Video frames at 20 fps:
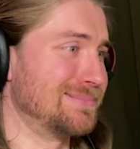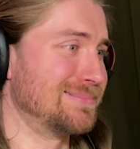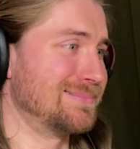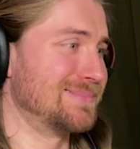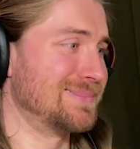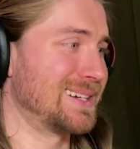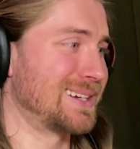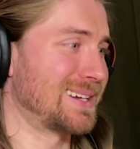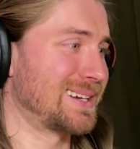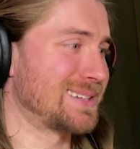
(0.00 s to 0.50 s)

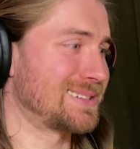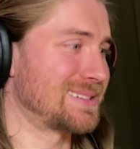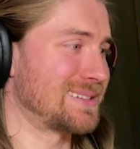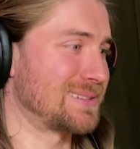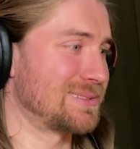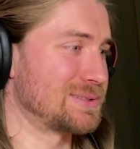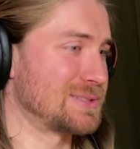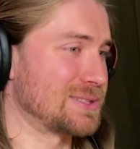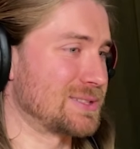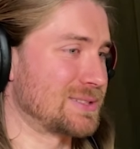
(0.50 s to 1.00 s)
I guess
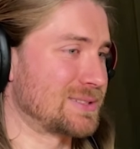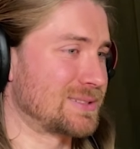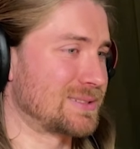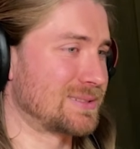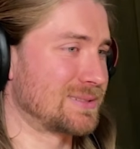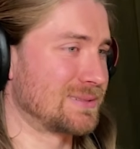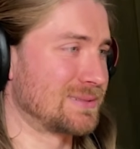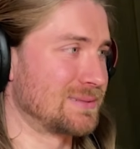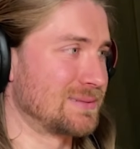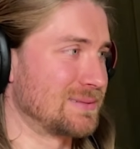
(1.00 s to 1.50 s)
I'll
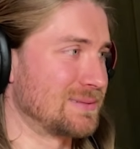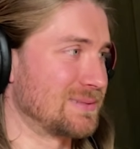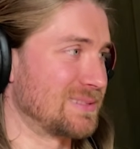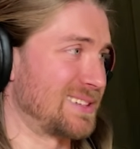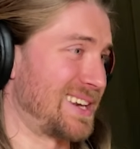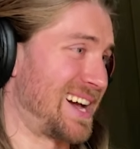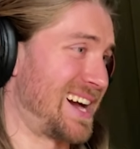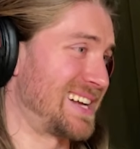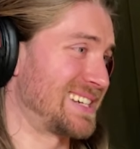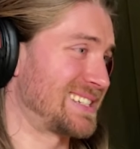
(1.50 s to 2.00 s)
just...
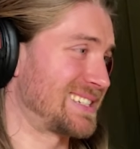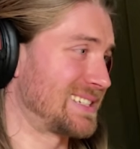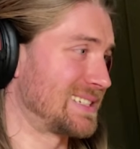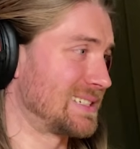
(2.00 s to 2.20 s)
not?